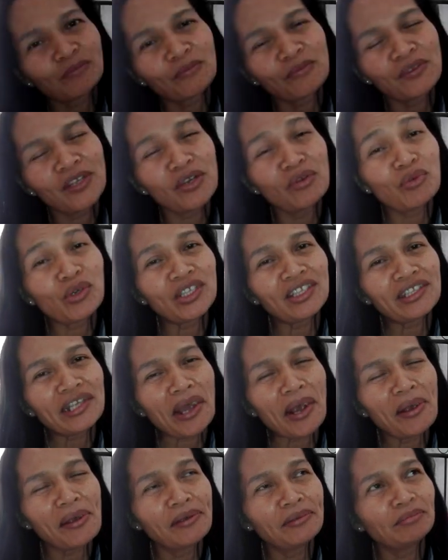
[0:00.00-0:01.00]
Then one
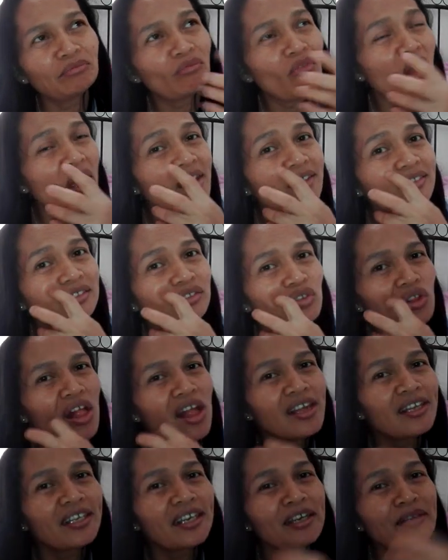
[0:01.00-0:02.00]
time,
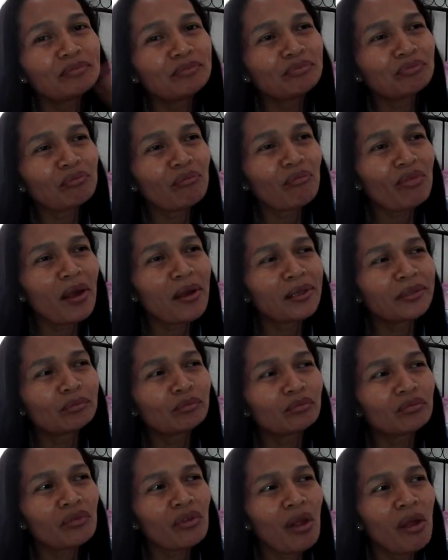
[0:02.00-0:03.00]
I am
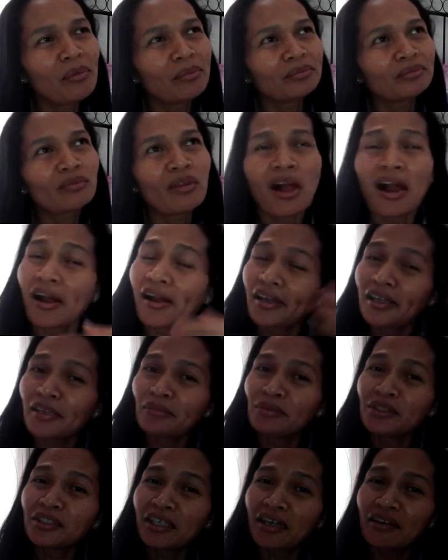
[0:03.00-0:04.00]

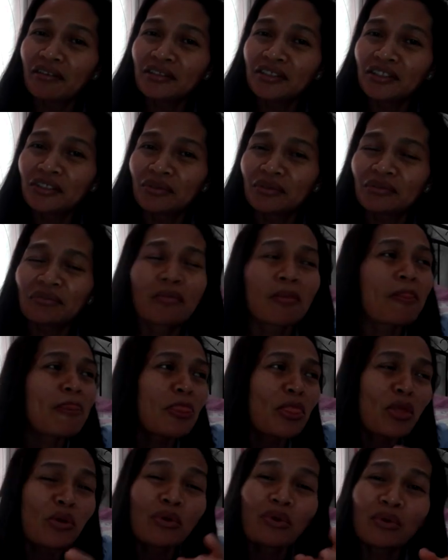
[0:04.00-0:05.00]
encouraged
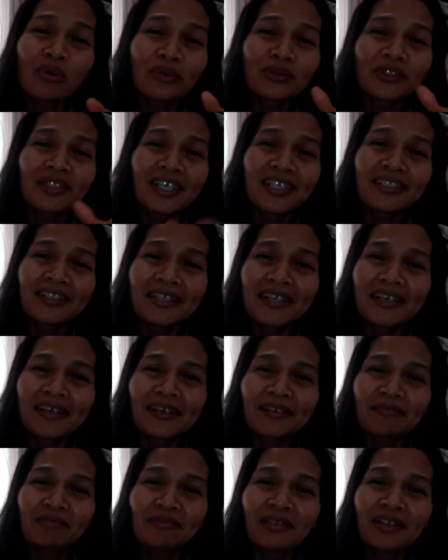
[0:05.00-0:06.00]
to send
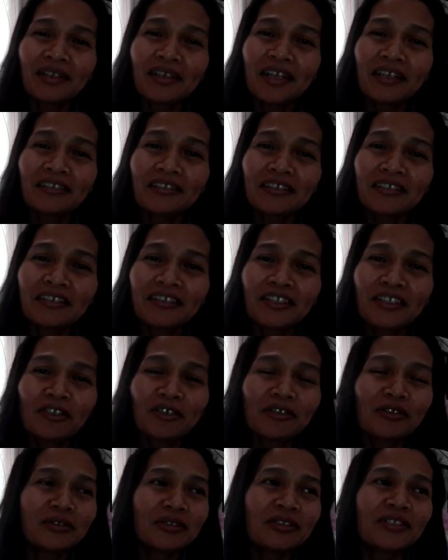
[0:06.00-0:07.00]
the letter. You
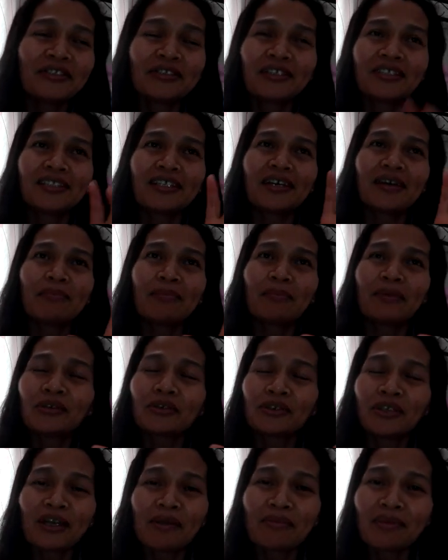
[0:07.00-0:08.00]
know, there is a
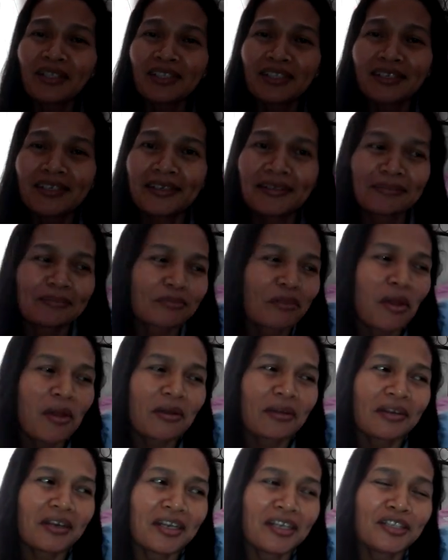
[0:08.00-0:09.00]
program in the
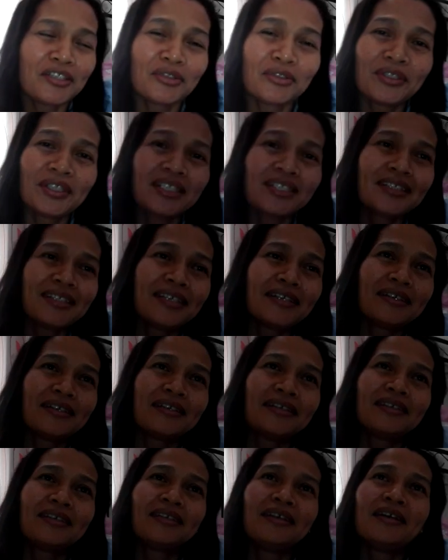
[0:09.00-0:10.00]
radio that
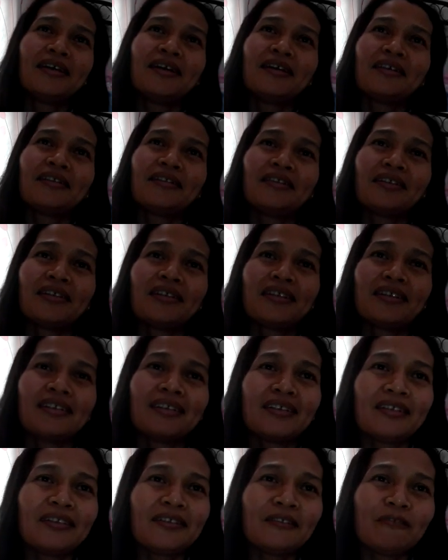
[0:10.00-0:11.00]

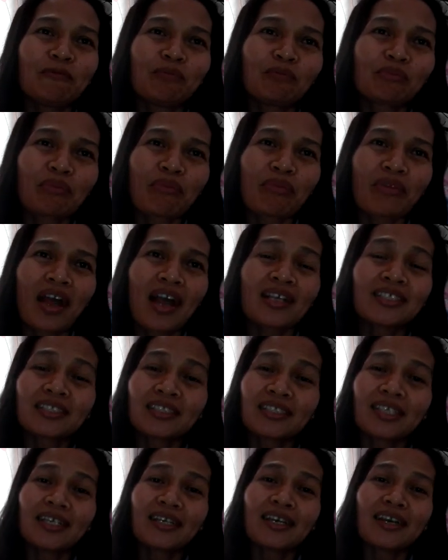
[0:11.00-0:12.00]
they're
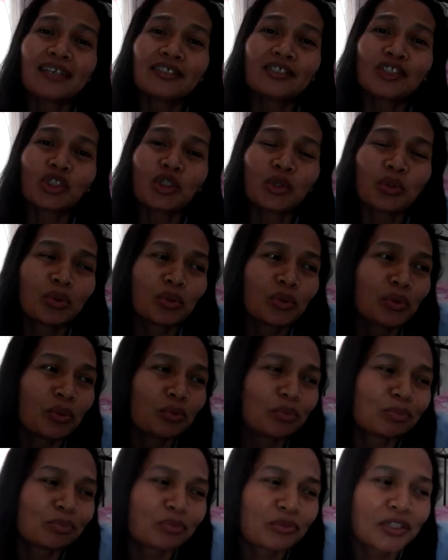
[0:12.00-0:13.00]
asking us to
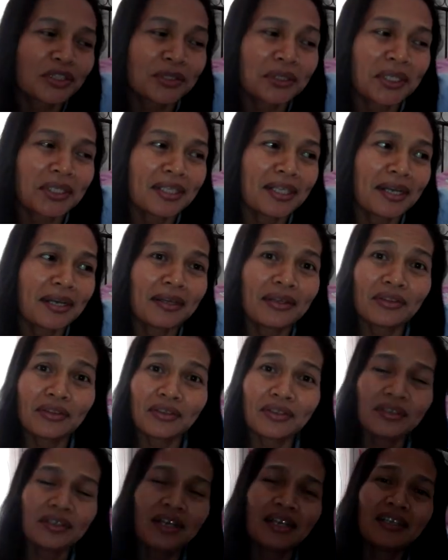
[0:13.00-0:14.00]
send a
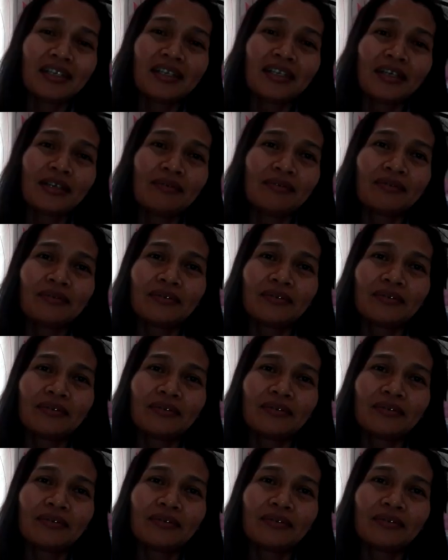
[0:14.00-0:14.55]
letter, and then if